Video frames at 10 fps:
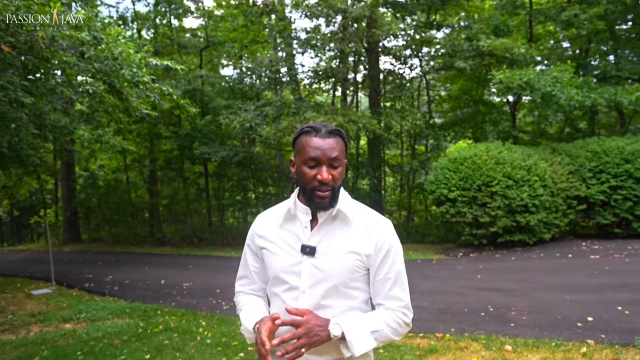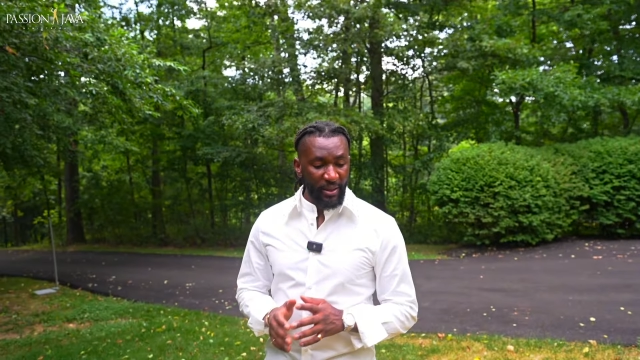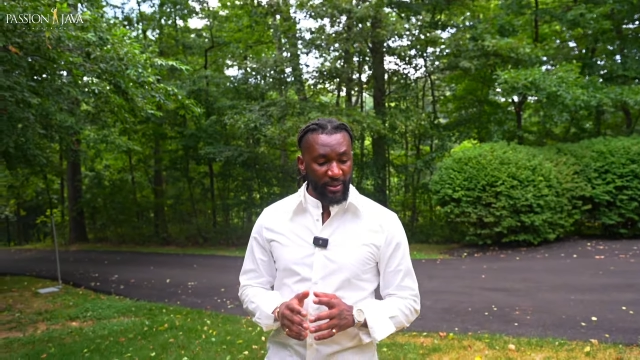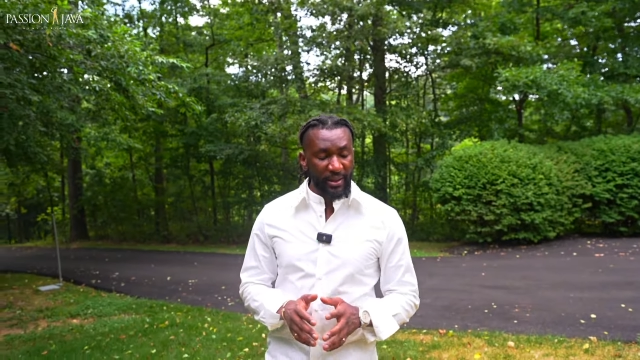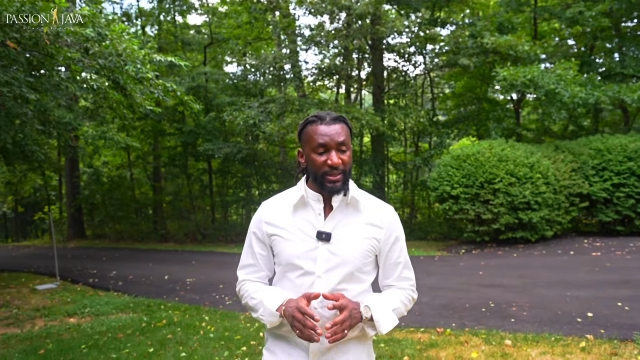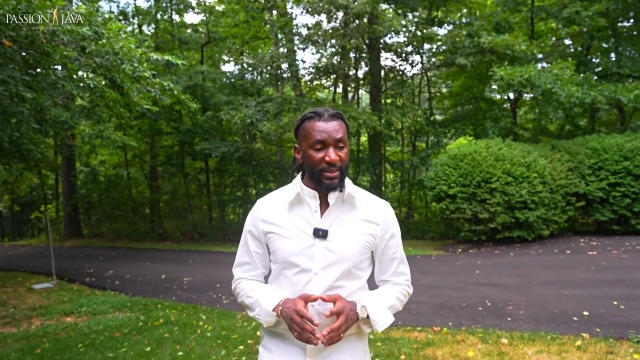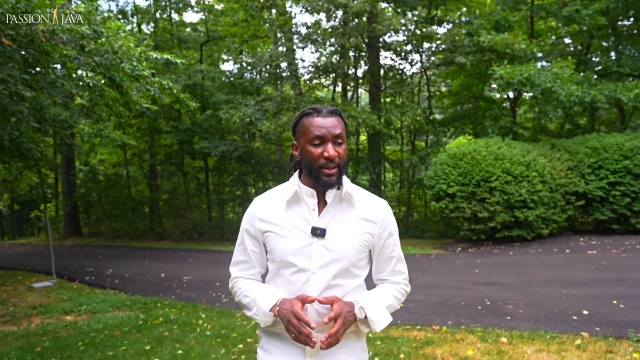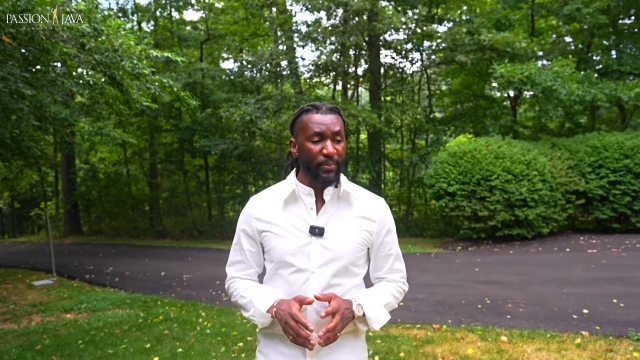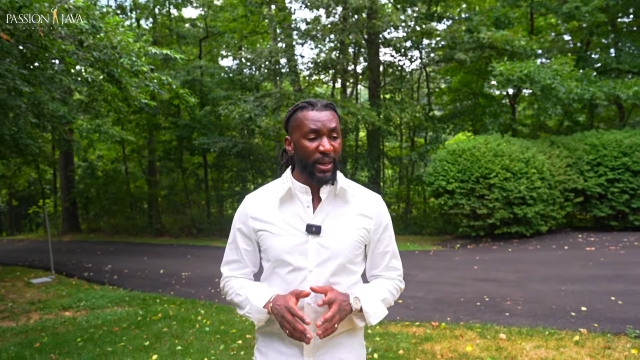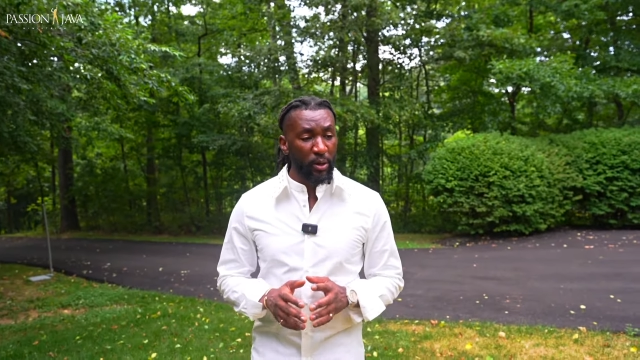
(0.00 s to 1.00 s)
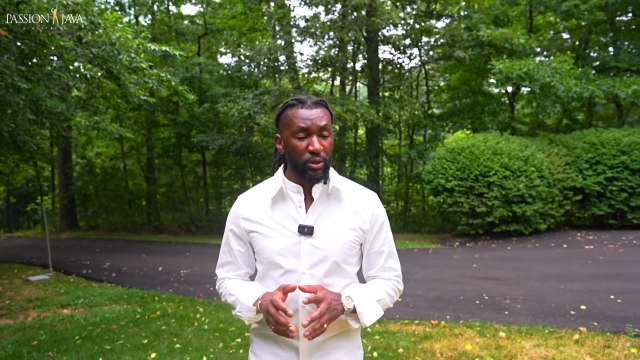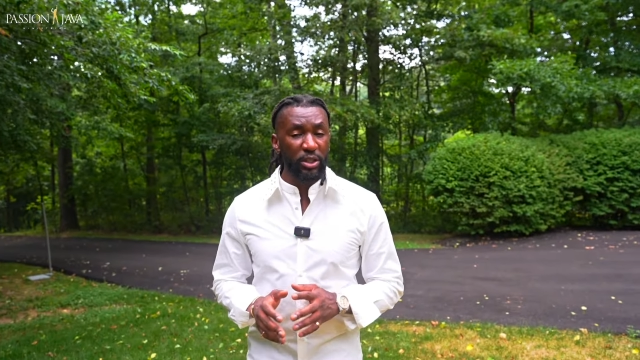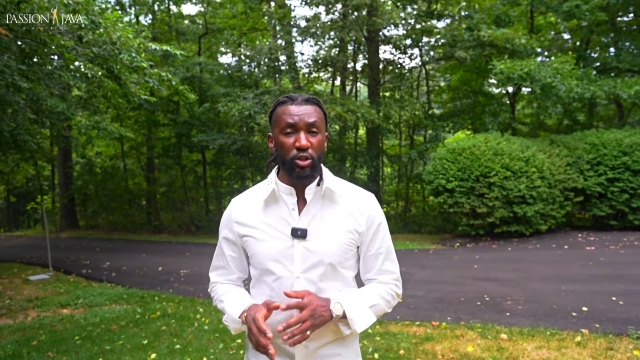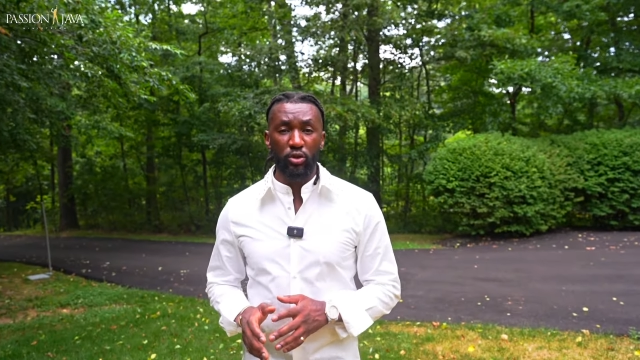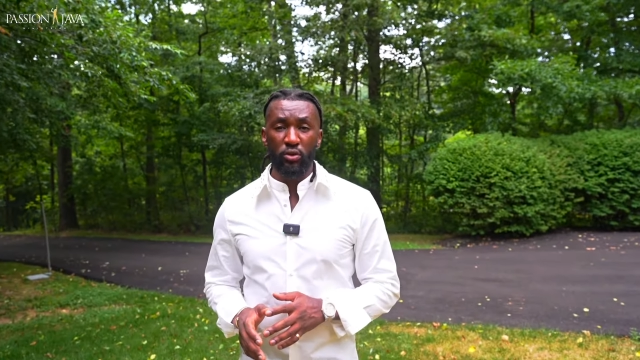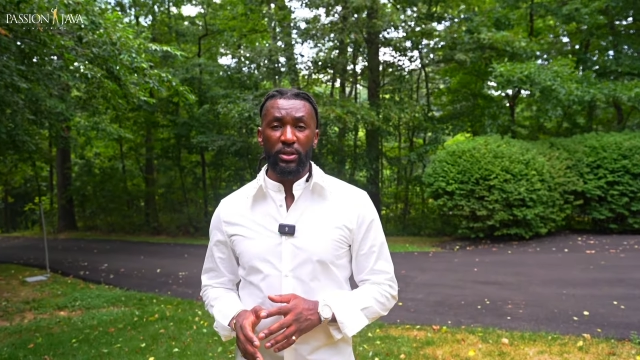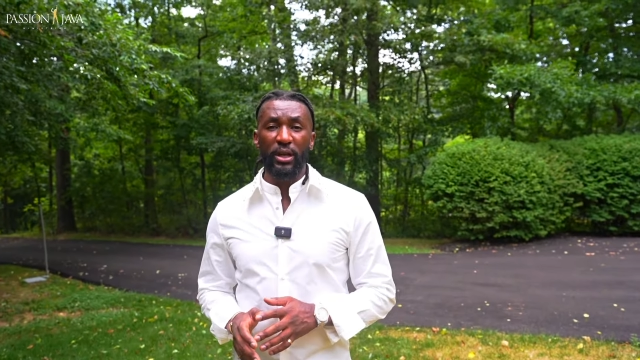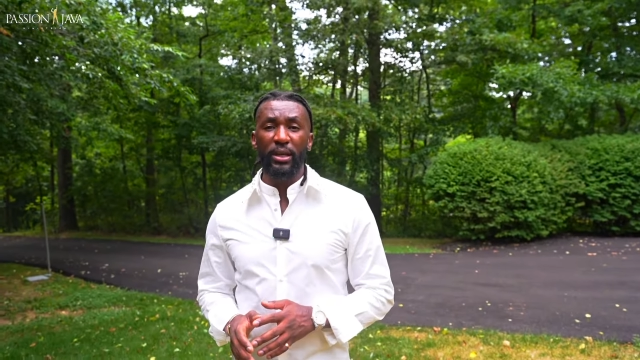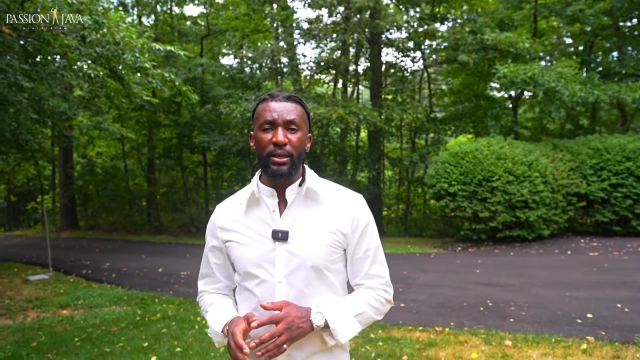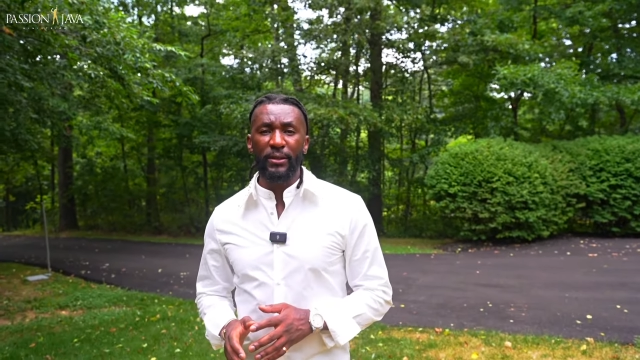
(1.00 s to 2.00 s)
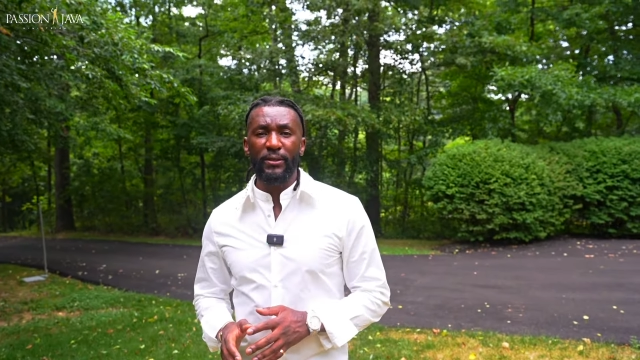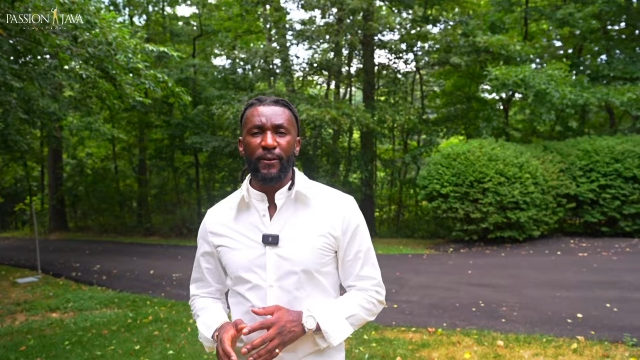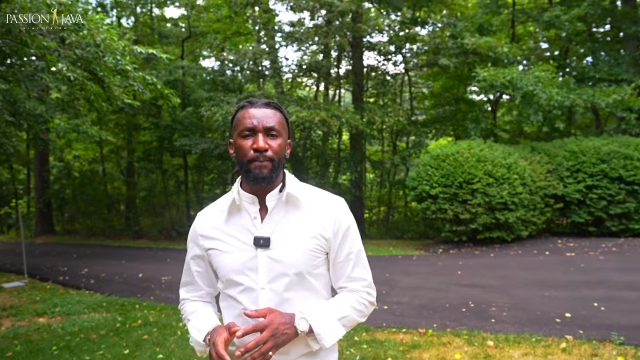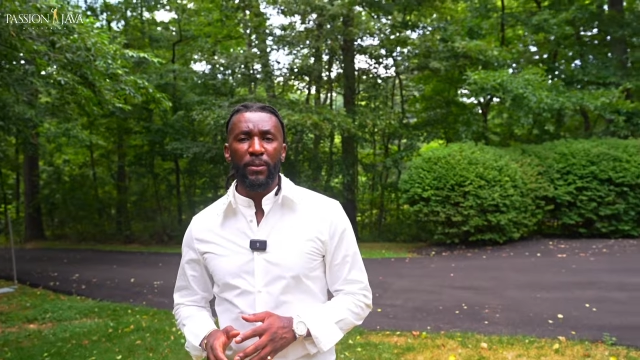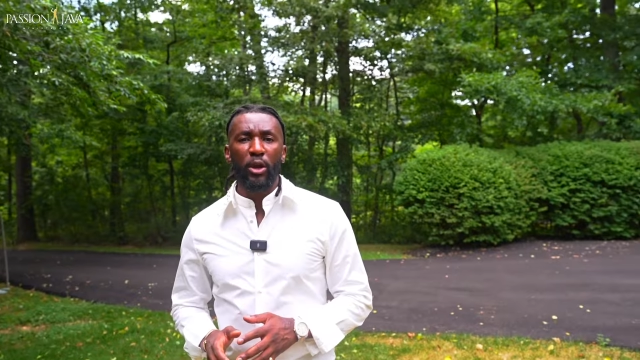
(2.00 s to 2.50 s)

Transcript: The third step that I'll teach you today is